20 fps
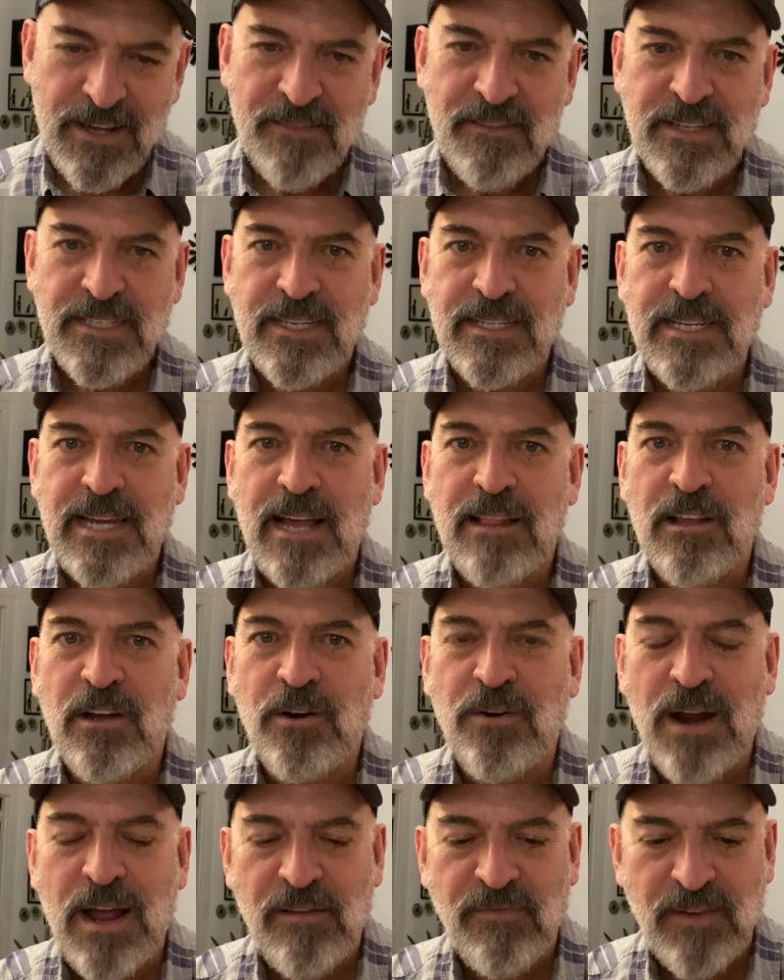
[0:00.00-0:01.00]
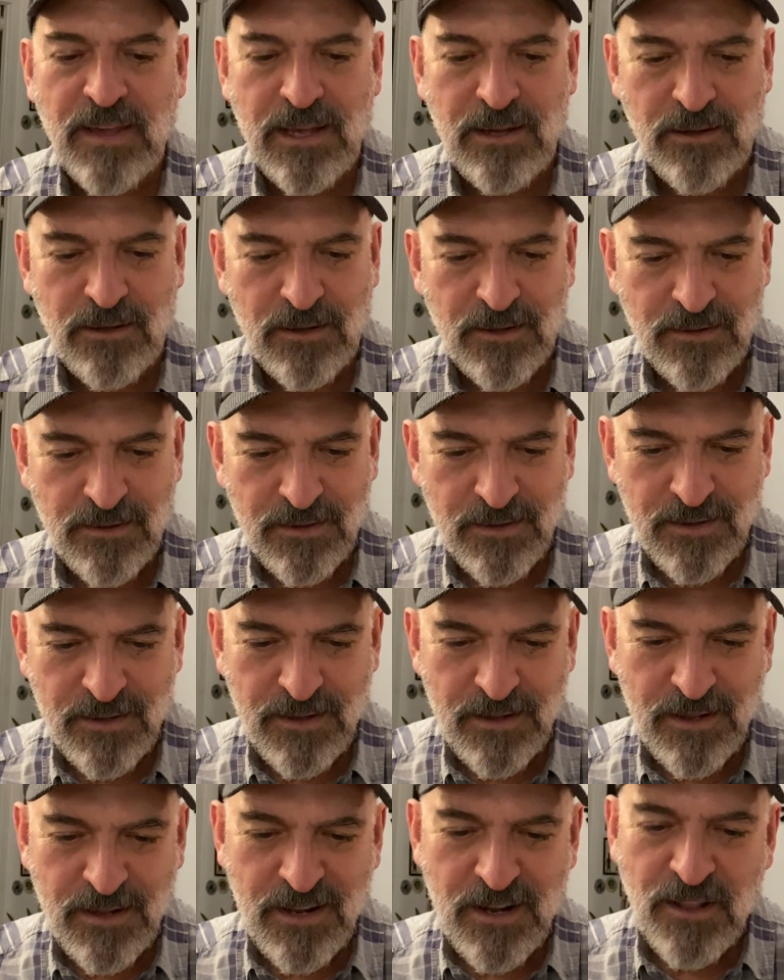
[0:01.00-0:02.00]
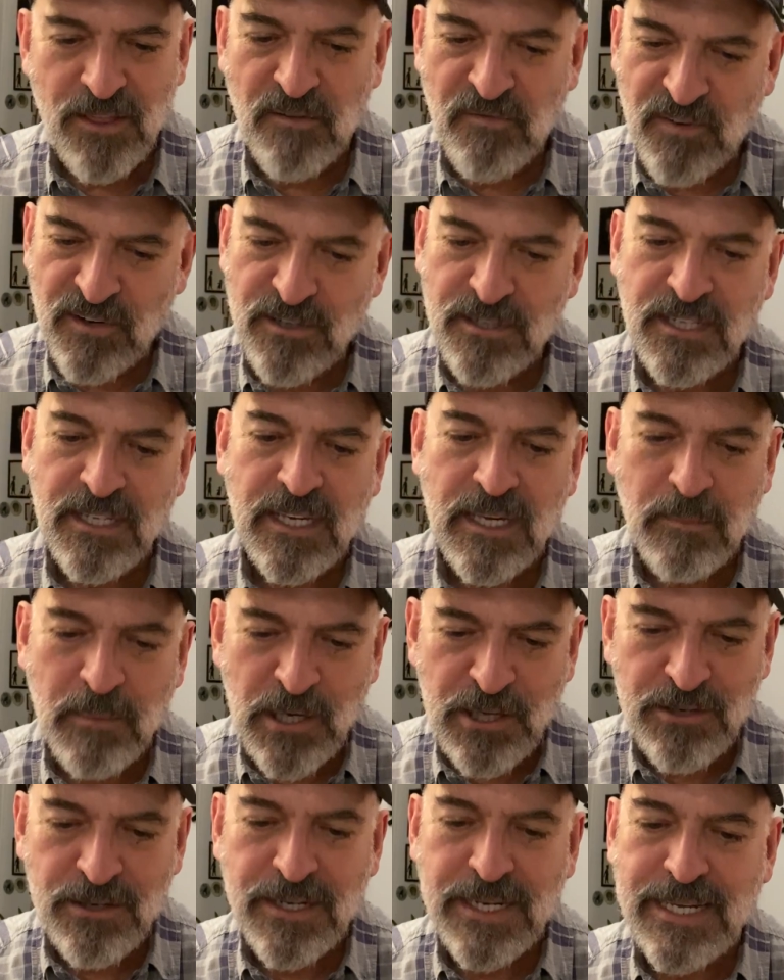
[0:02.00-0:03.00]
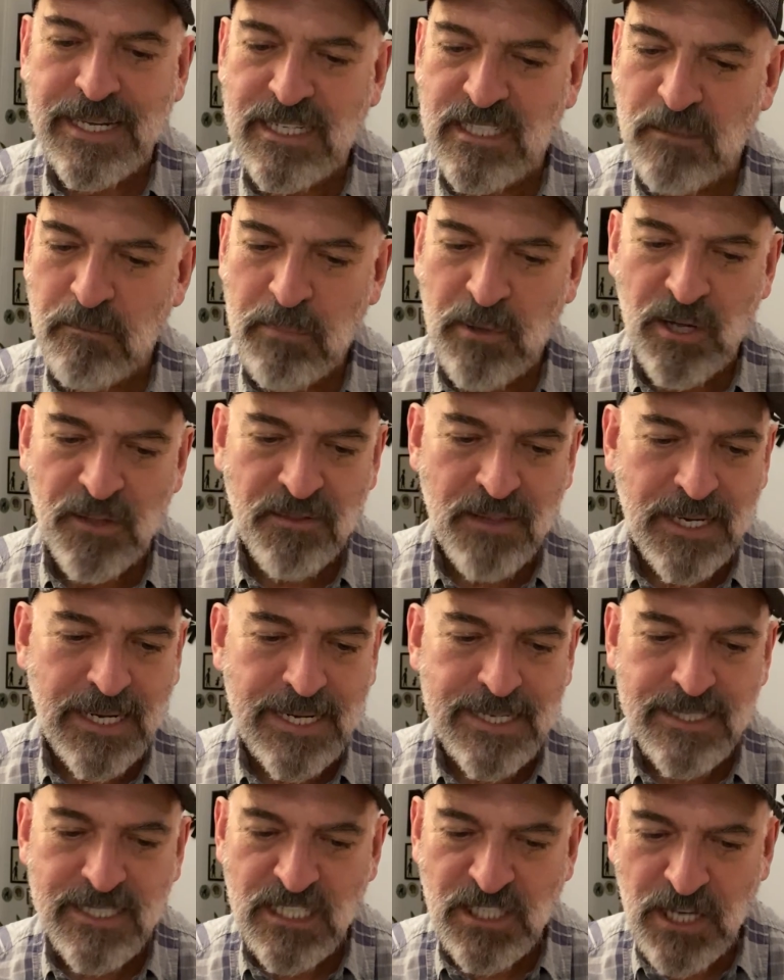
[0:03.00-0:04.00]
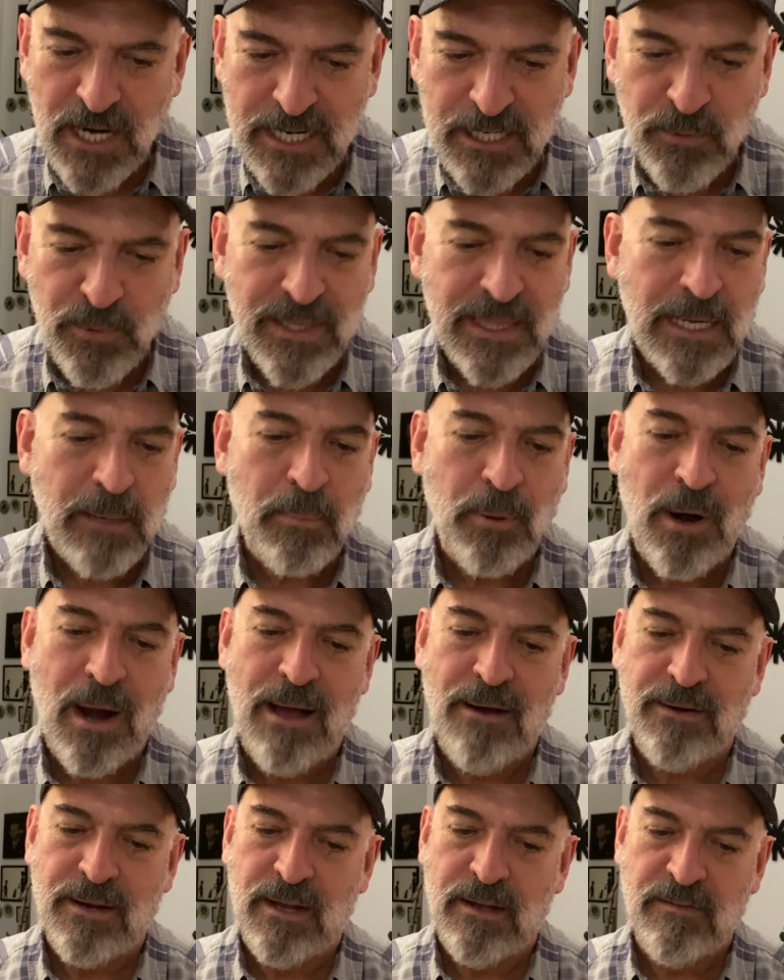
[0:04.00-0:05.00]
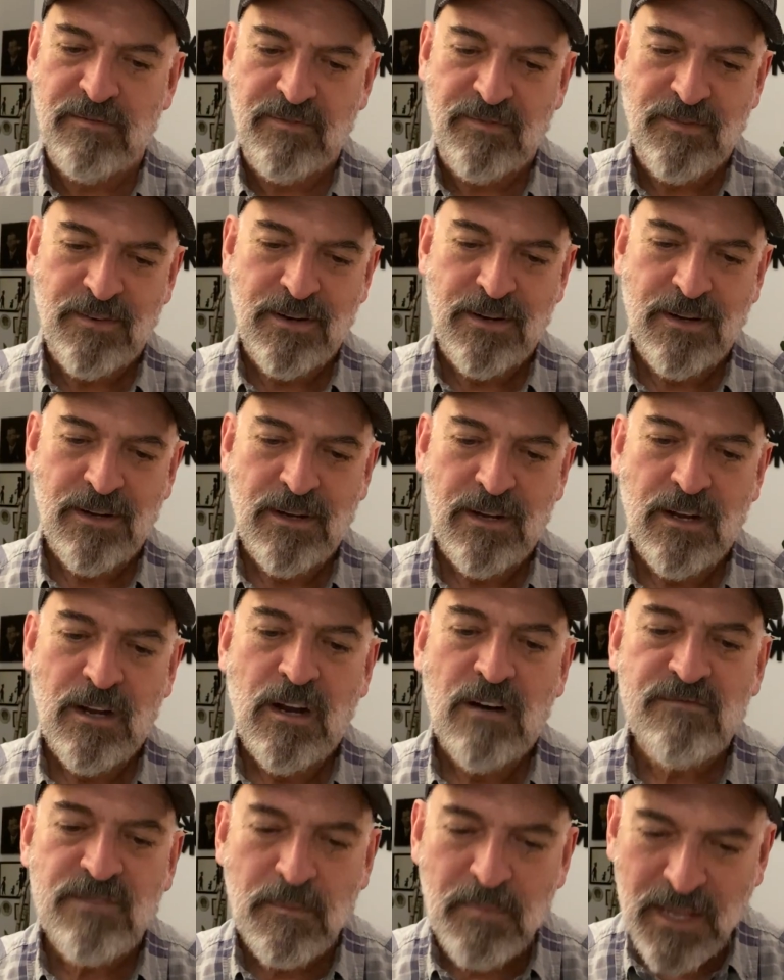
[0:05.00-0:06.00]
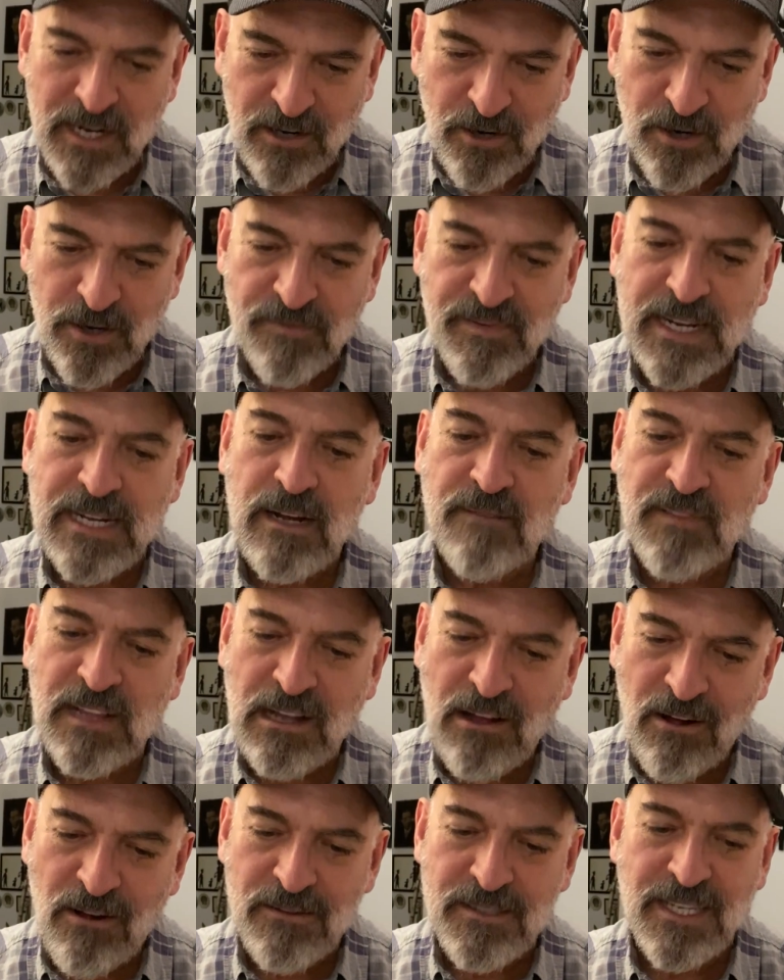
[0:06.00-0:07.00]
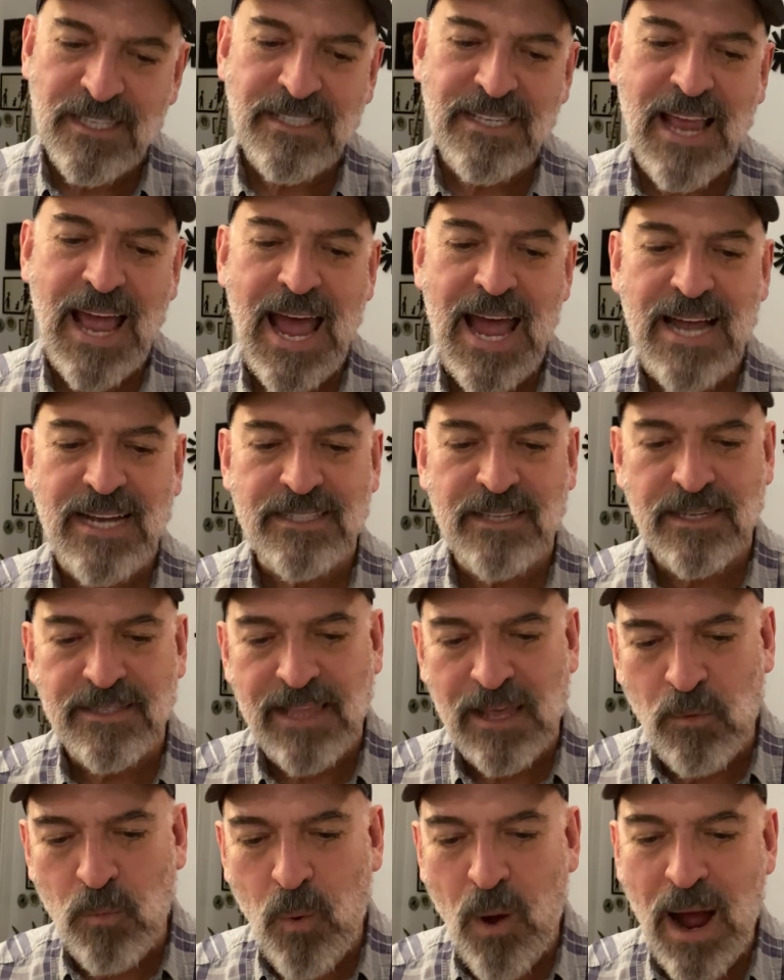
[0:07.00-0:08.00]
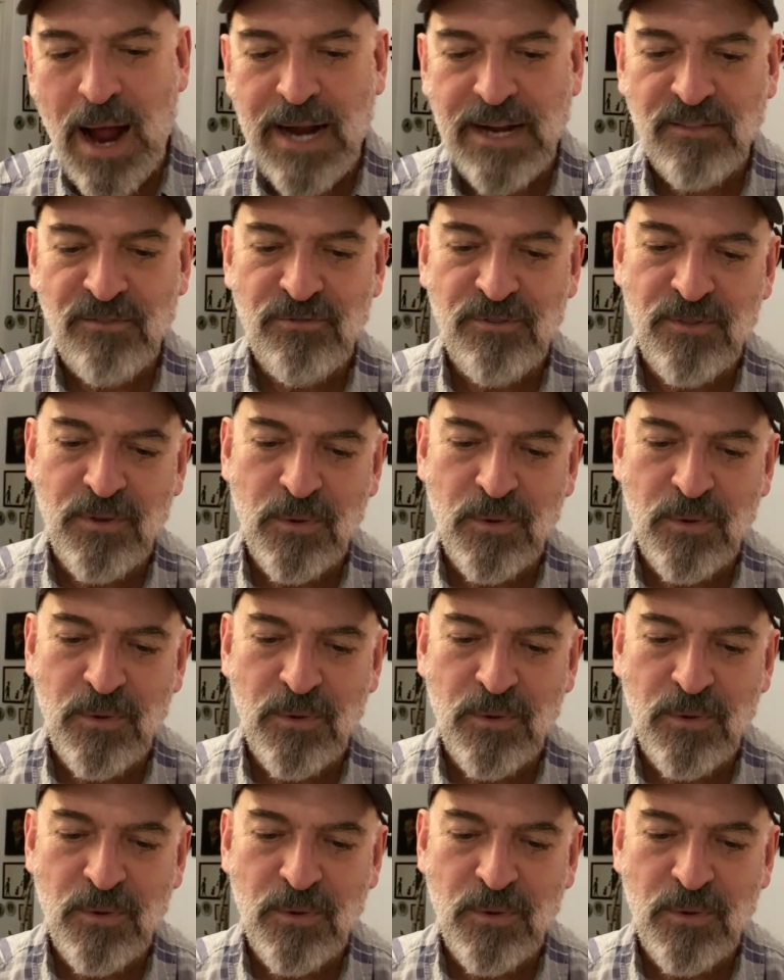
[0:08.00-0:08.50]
This is Telegraph Hill, the first community he's built that he's genuinely proud of from the curving of the cul-de-sacs as they wind through